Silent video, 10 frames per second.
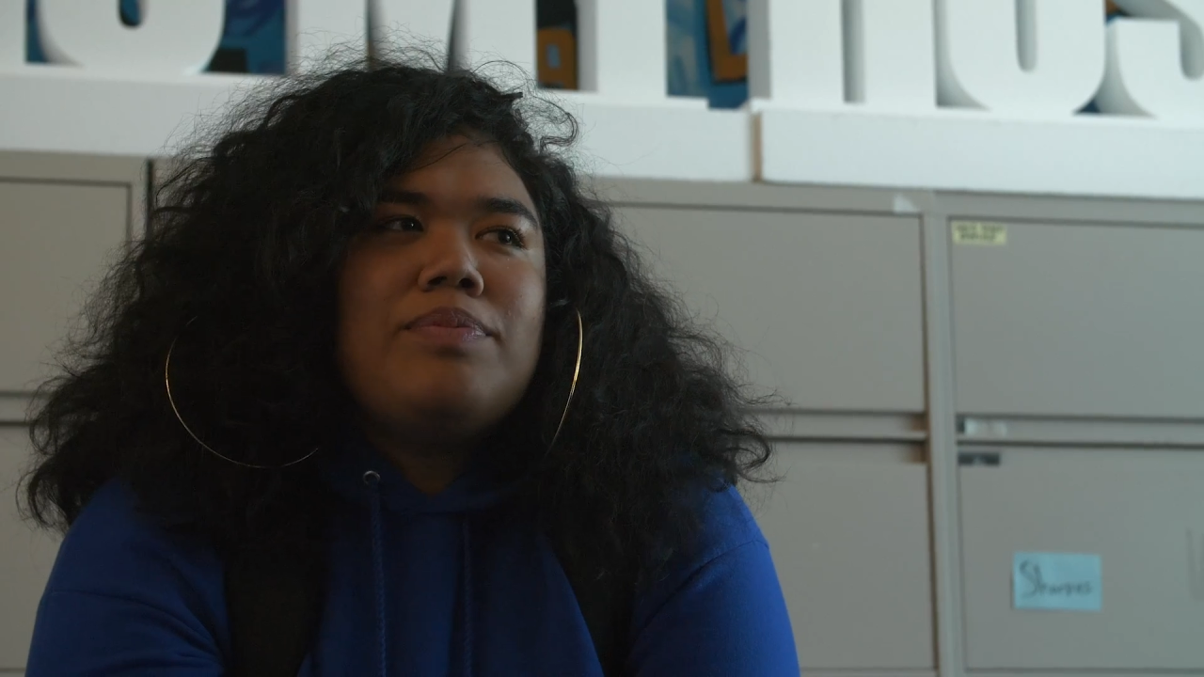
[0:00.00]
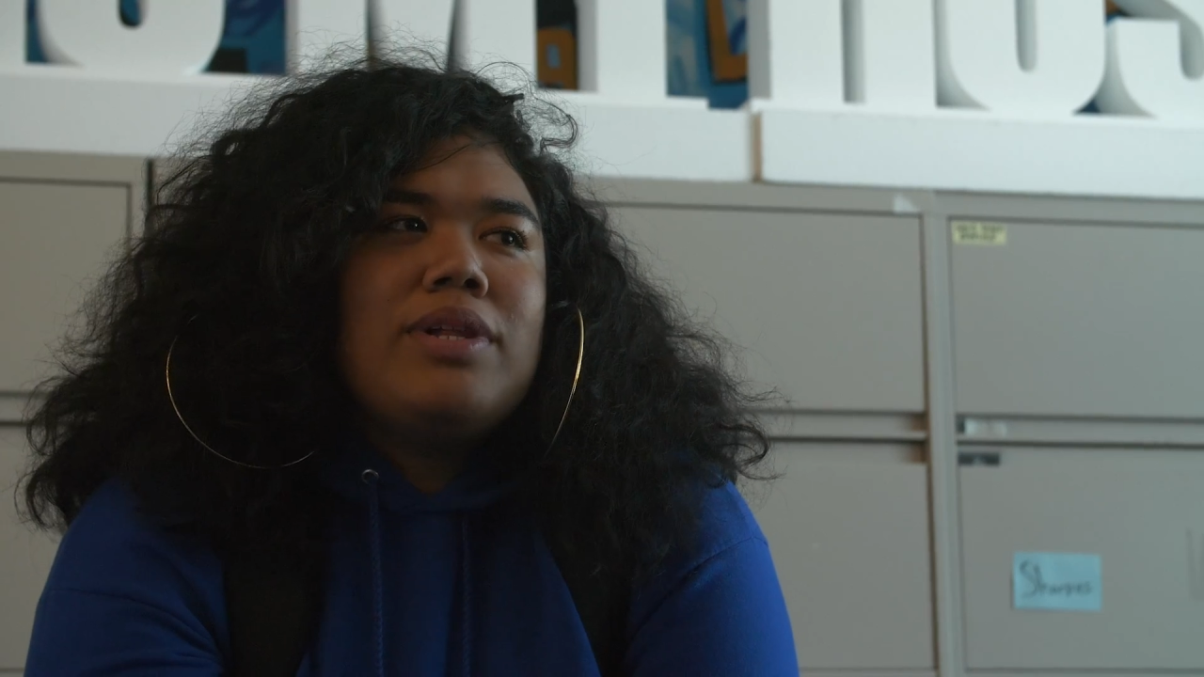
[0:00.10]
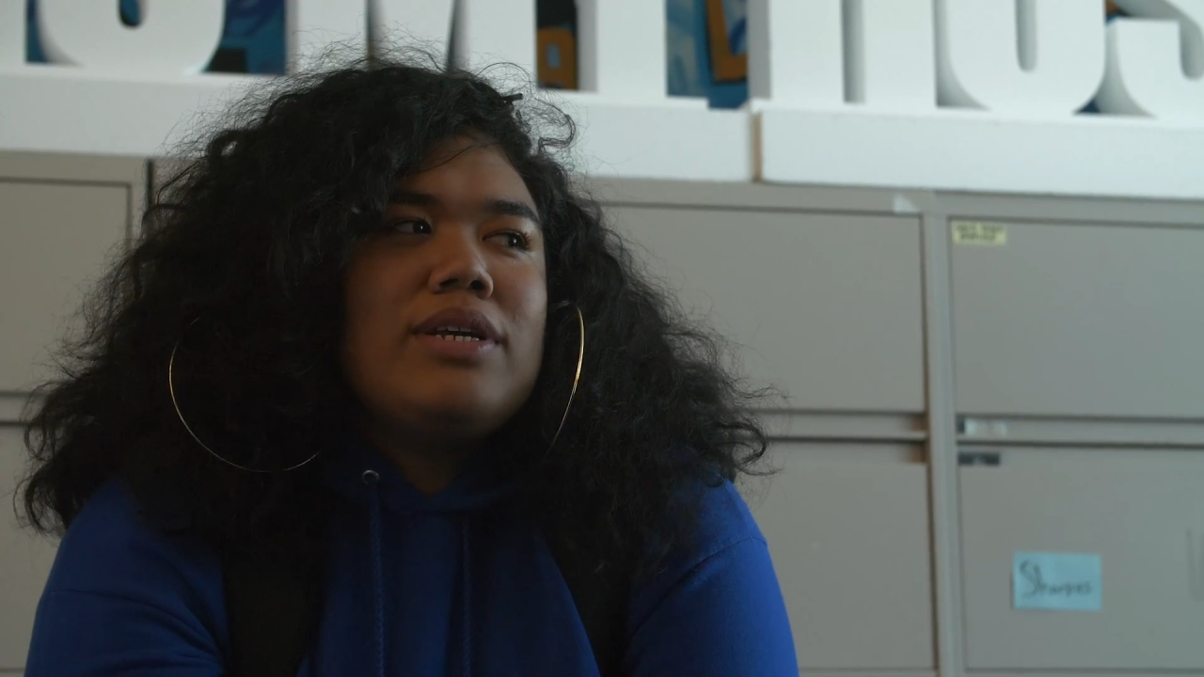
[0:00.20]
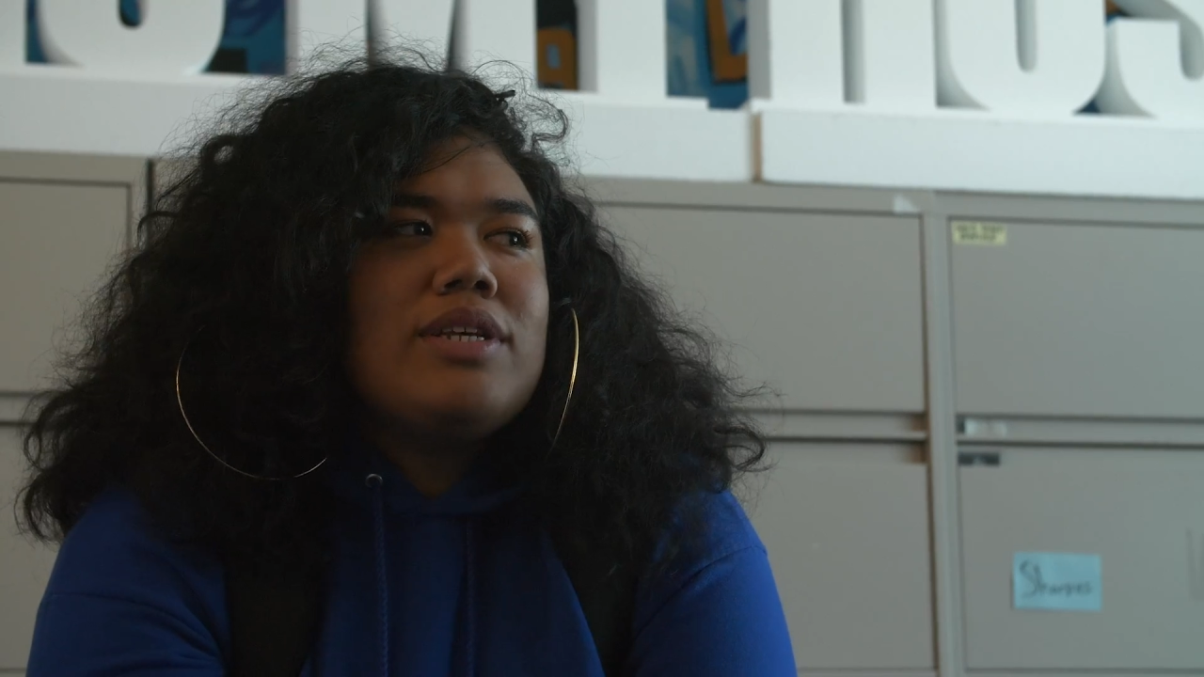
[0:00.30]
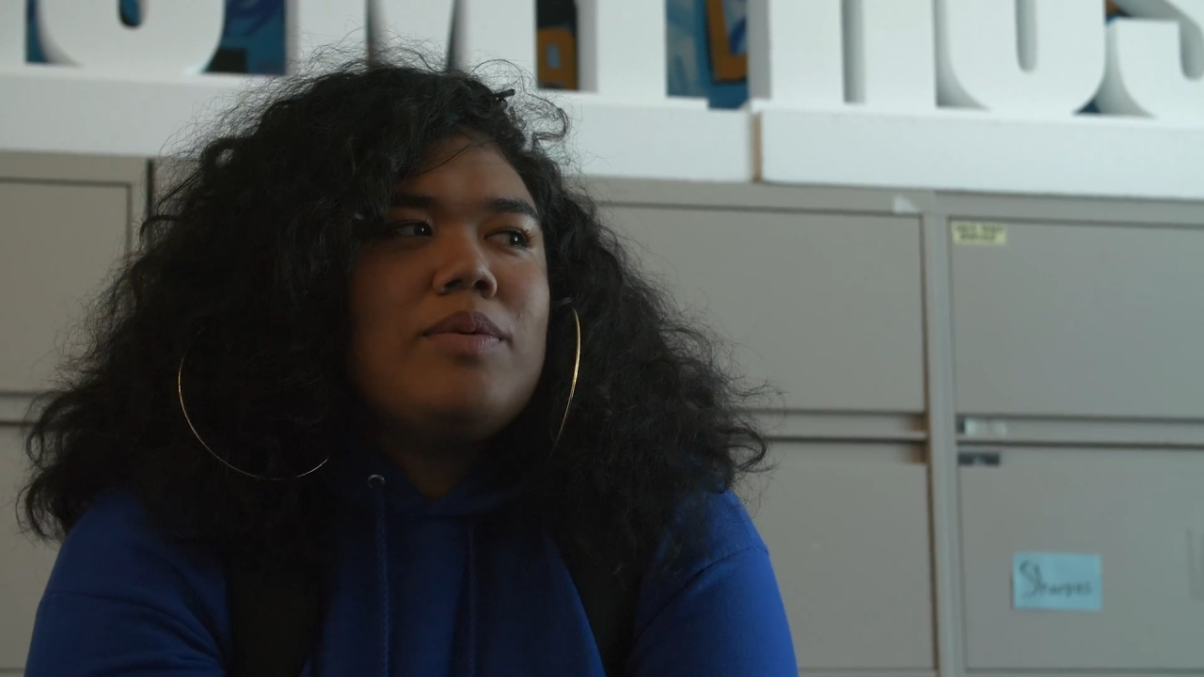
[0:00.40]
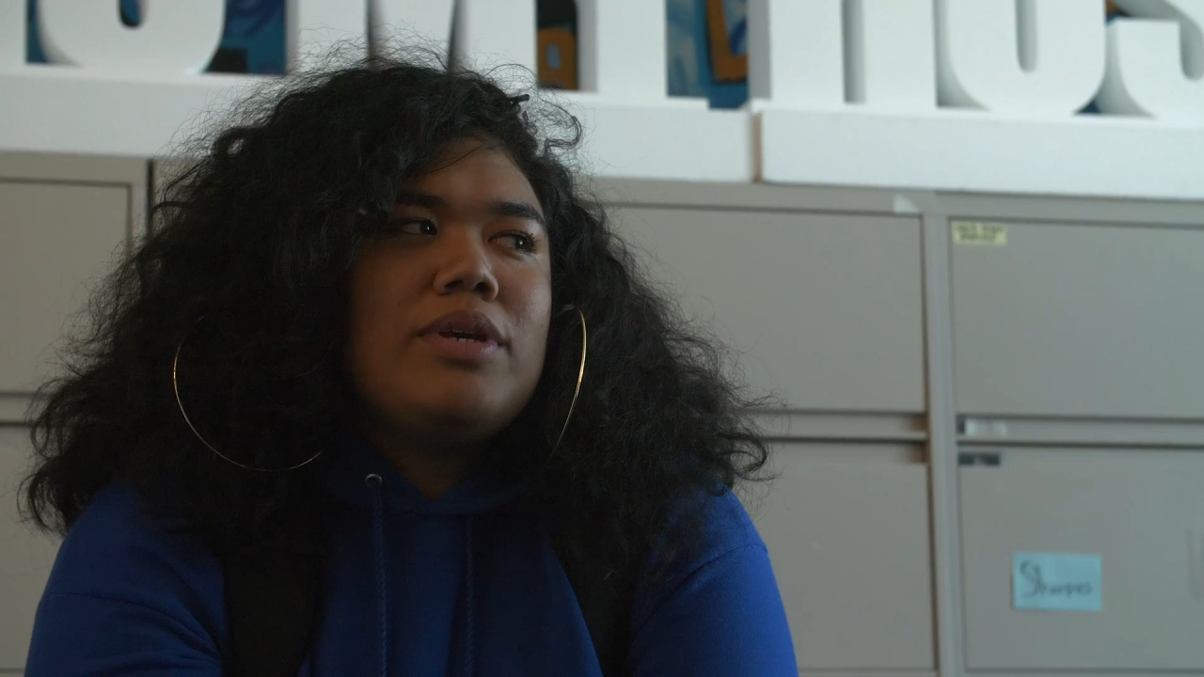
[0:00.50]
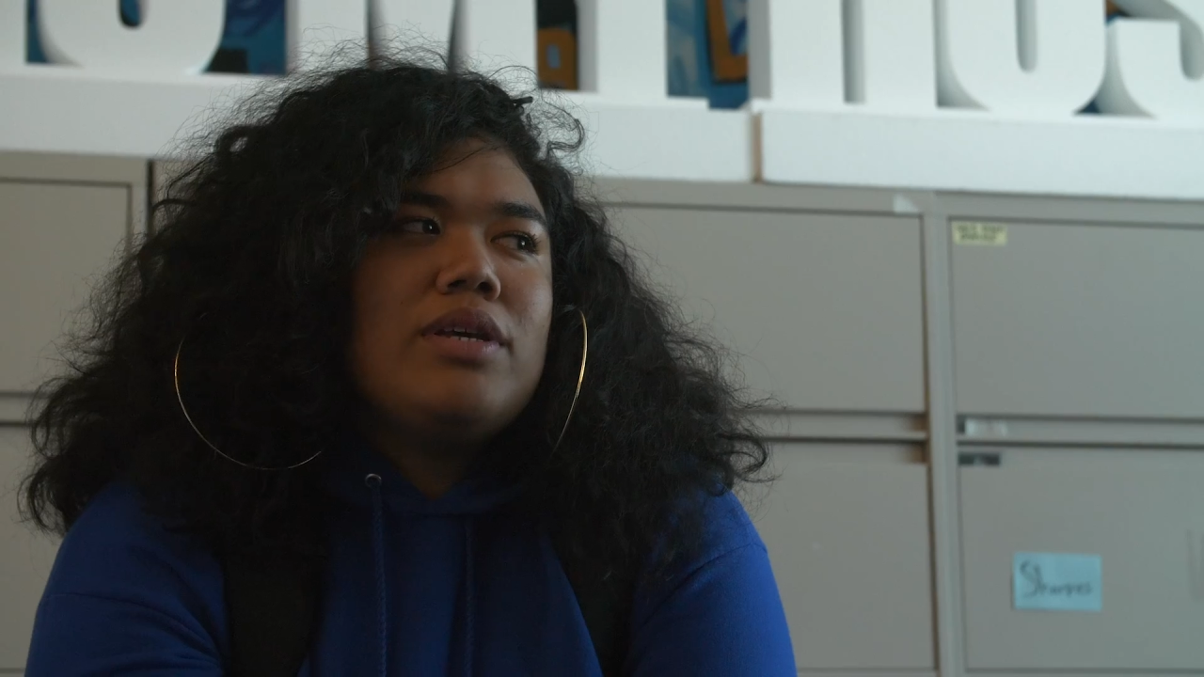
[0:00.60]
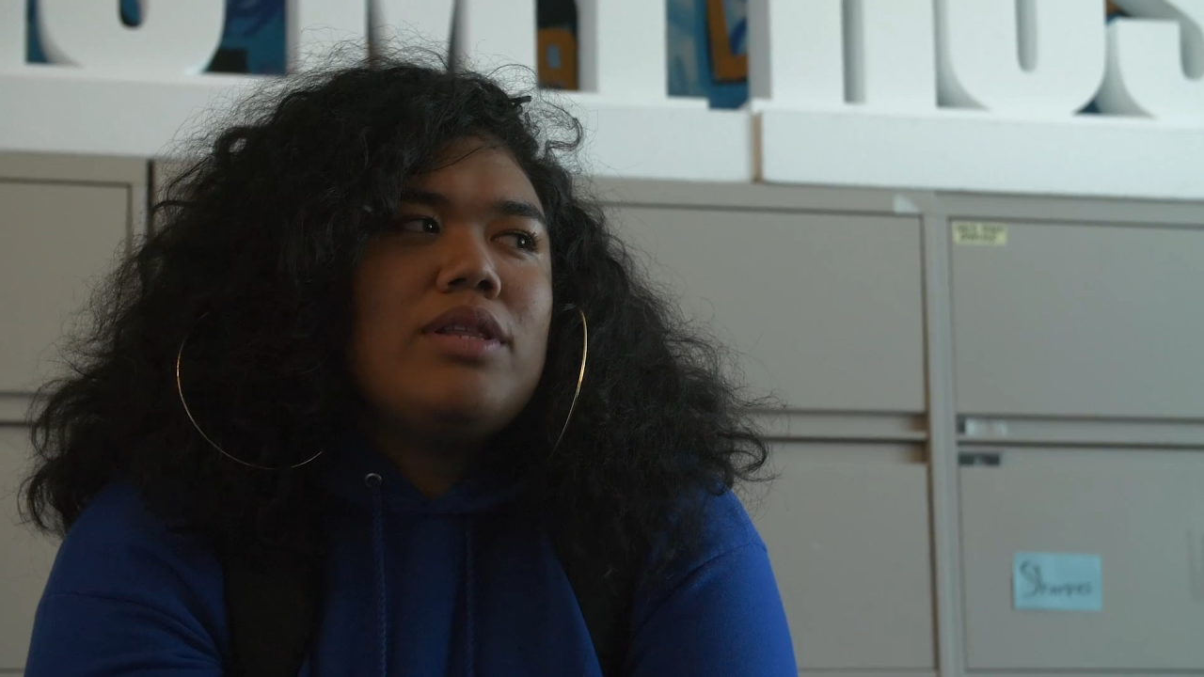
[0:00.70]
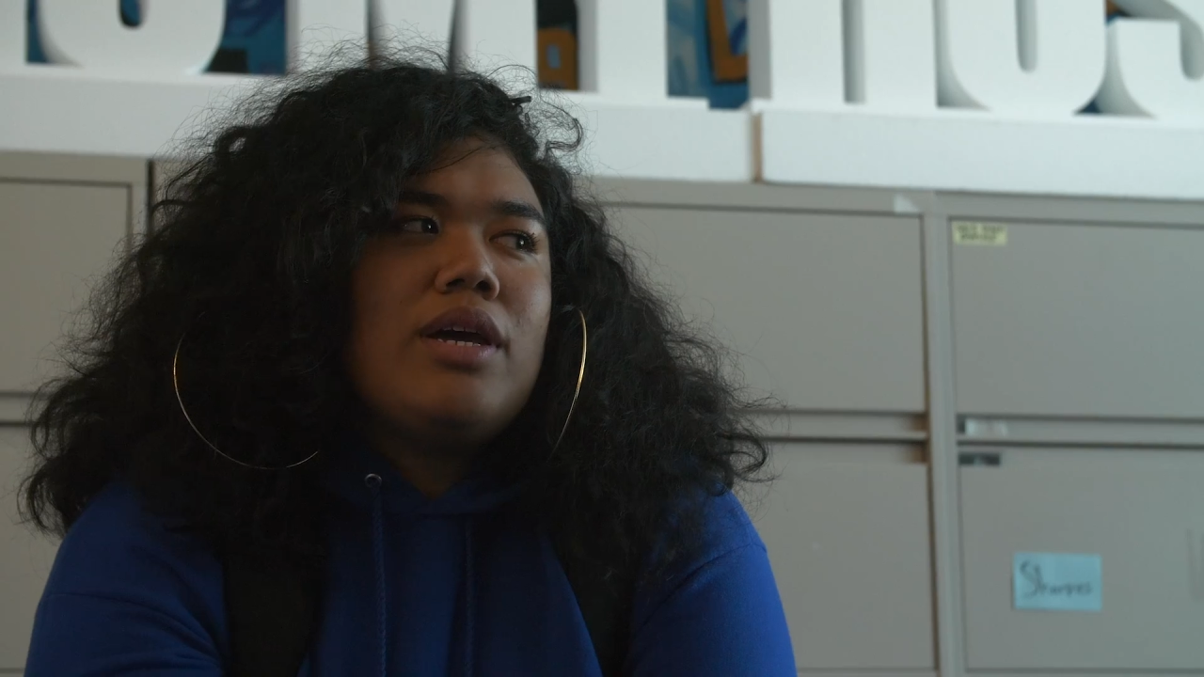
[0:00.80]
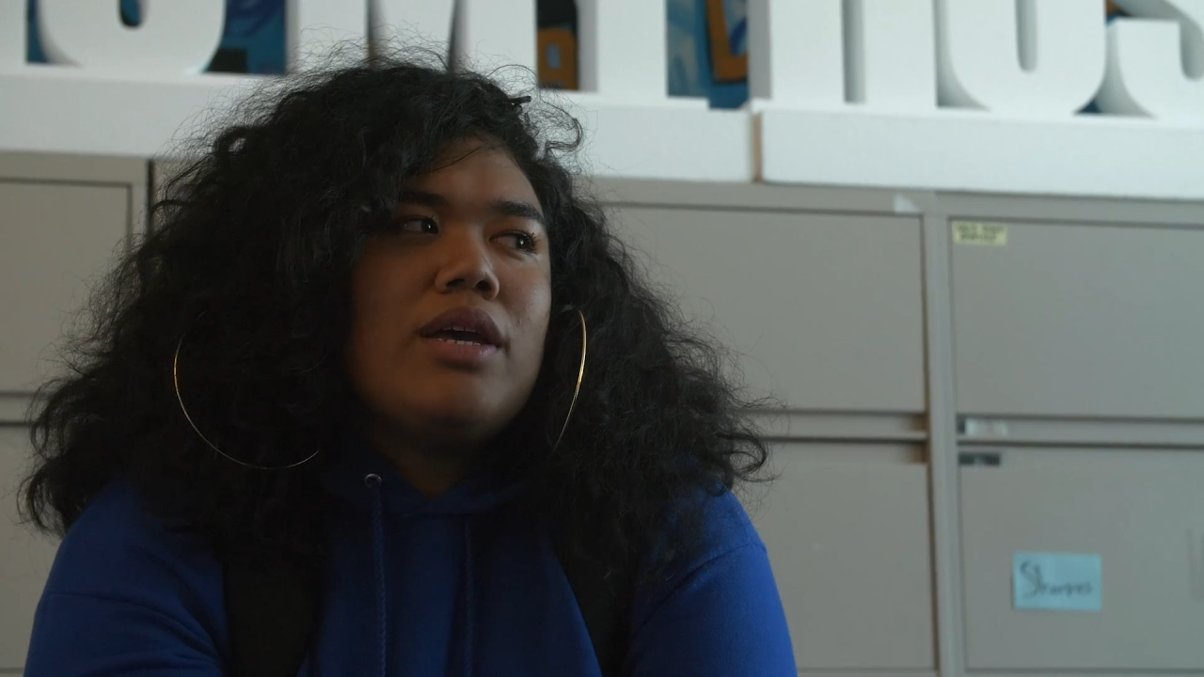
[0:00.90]
place I'm
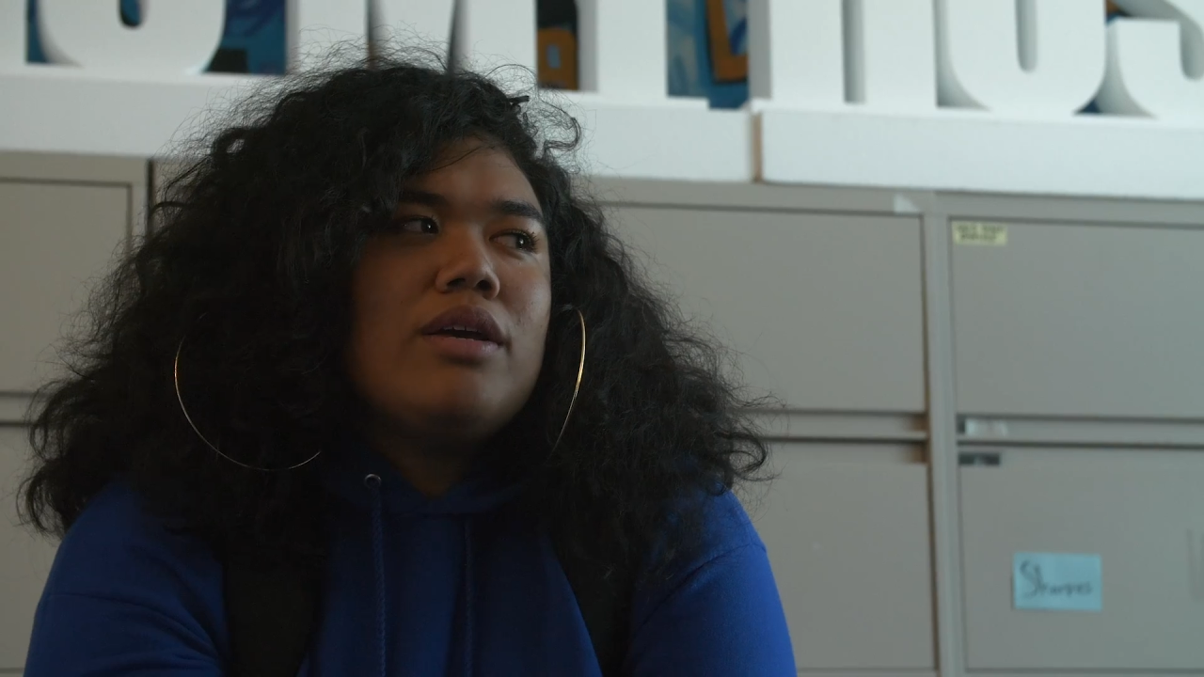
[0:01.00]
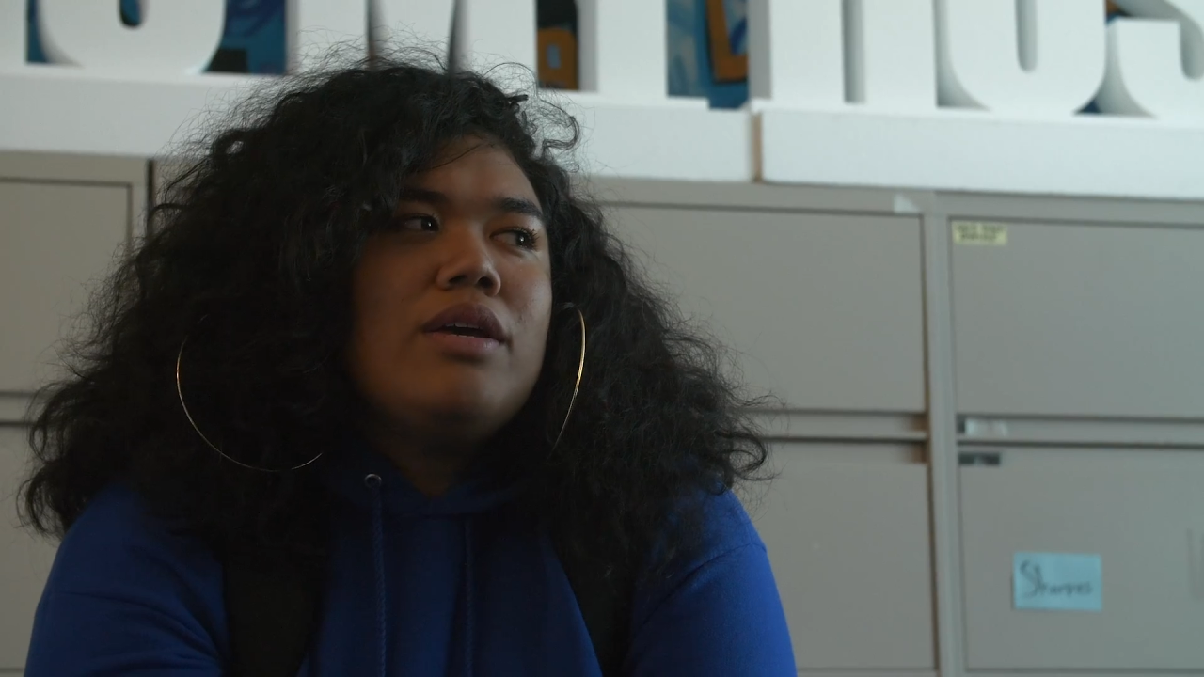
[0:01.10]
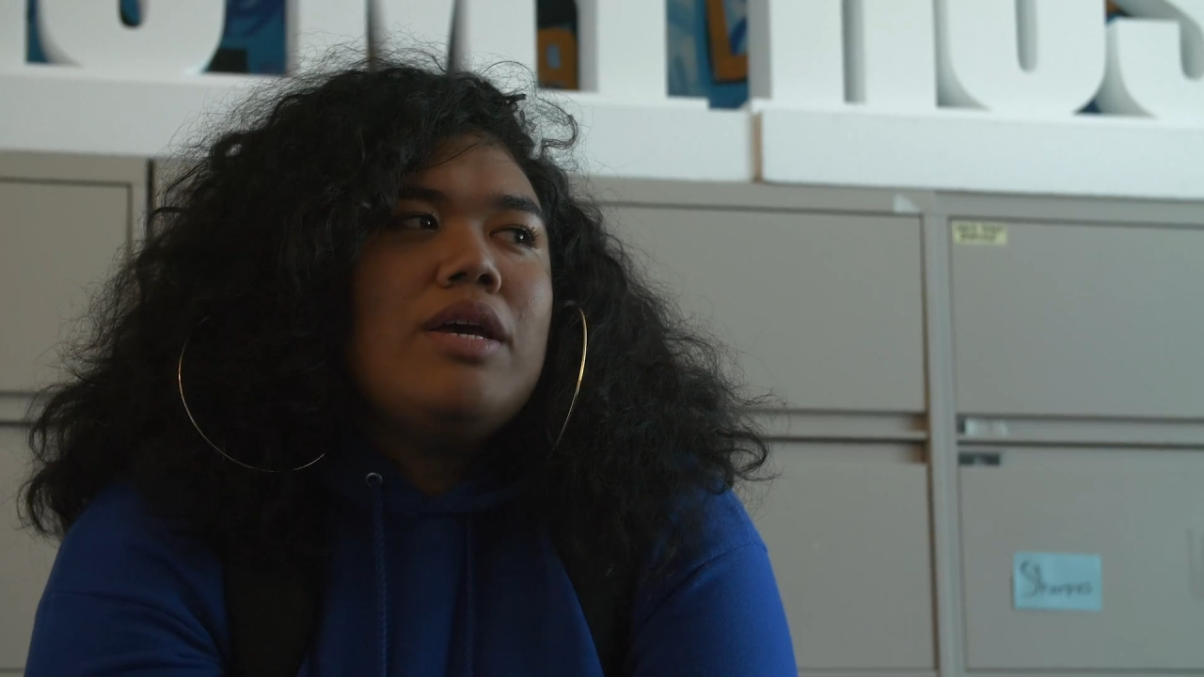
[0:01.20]
in, like,